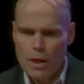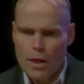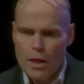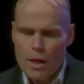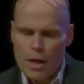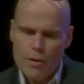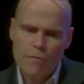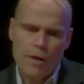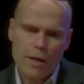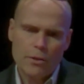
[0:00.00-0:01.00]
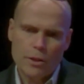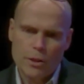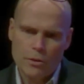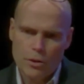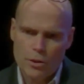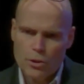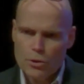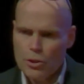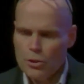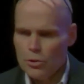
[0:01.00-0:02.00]
And then faculty can also
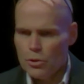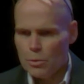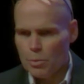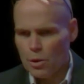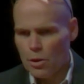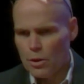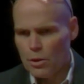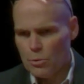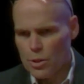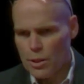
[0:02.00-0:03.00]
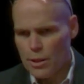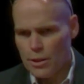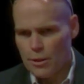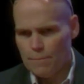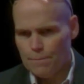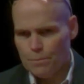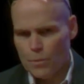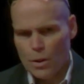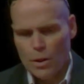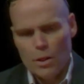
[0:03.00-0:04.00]
choose to belong to a center.
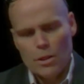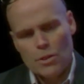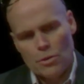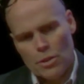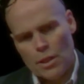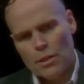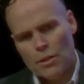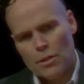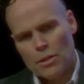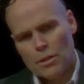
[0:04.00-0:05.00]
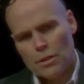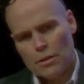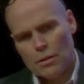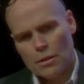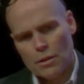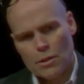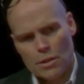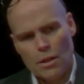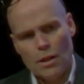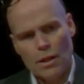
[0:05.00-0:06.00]
So centers are
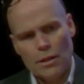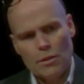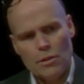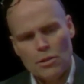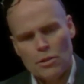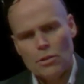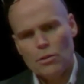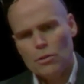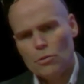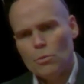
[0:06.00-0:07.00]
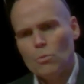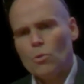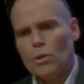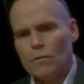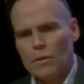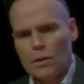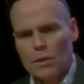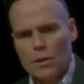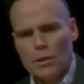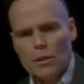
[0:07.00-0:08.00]
designed to do more of
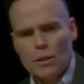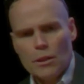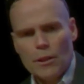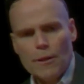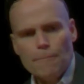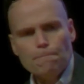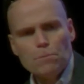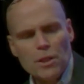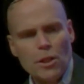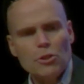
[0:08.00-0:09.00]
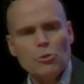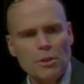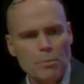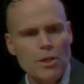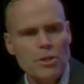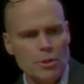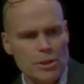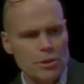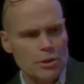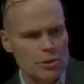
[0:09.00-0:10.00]
the industrially based
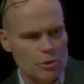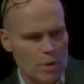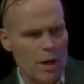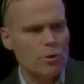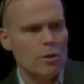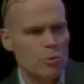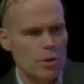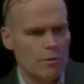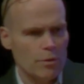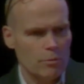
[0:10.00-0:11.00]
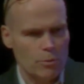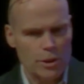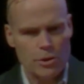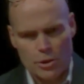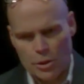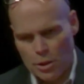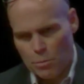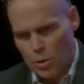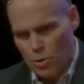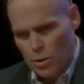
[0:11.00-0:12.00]
research, so outcome-driven research as
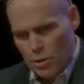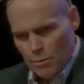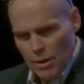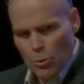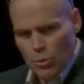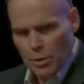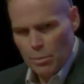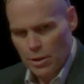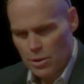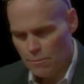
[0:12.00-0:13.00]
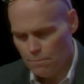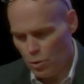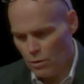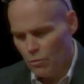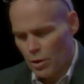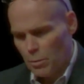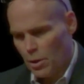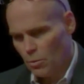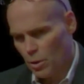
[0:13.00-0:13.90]
opposed to inquiry-based or fundamental work.